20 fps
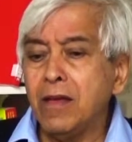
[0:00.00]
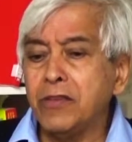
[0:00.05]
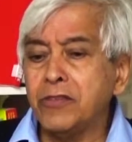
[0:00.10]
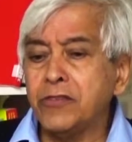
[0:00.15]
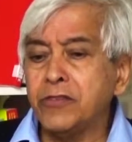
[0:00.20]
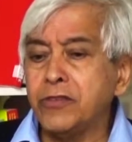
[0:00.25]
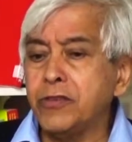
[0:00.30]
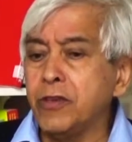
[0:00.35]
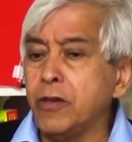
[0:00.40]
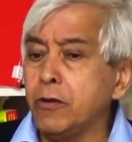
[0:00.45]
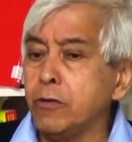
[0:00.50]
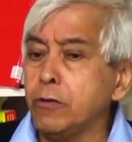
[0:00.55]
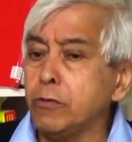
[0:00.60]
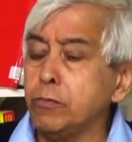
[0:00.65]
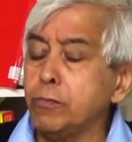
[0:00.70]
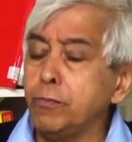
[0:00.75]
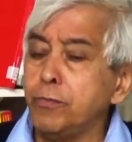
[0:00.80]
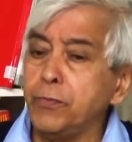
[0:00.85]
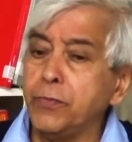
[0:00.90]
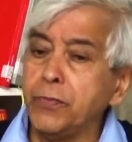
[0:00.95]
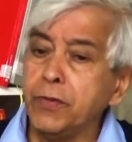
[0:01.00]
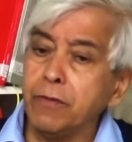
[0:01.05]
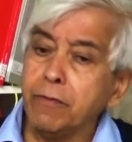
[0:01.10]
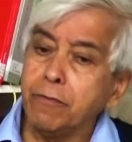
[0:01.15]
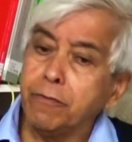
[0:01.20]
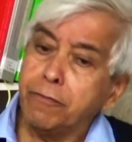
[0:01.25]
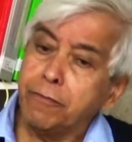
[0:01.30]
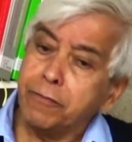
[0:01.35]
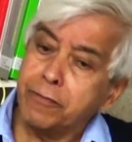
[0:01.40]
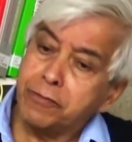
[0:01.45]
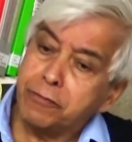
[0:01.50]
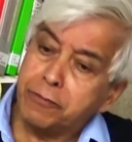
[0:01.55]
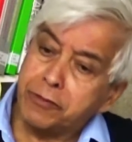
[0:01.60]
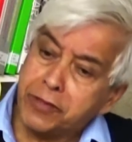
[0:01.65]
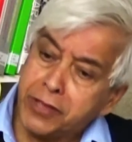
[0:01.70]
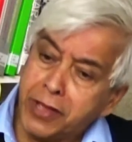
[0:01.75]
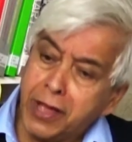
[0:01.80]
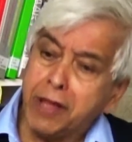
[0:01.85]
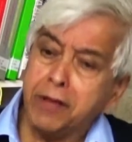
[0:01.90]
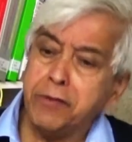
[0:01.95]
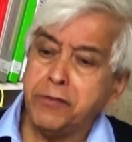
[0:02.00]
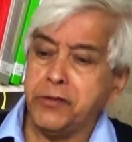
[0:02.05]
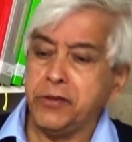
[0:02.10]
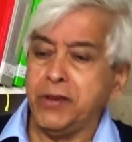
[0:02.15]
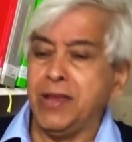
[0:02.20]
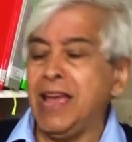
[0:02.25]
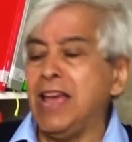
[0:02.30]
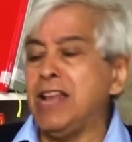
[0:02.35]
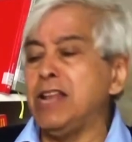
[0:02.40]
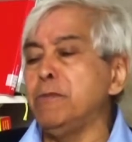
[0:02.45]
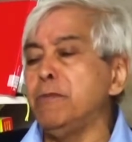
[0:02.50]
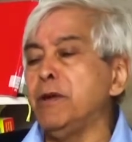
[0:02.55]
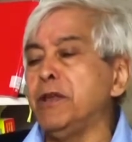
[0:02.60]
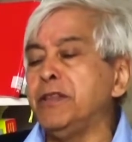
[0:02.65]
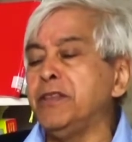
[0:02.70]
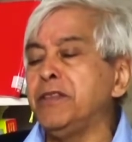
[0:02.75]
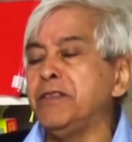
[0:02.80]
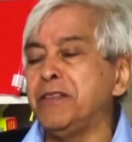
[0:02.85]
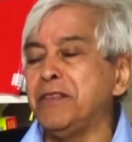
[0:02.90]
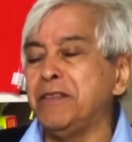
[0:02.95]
So, third element,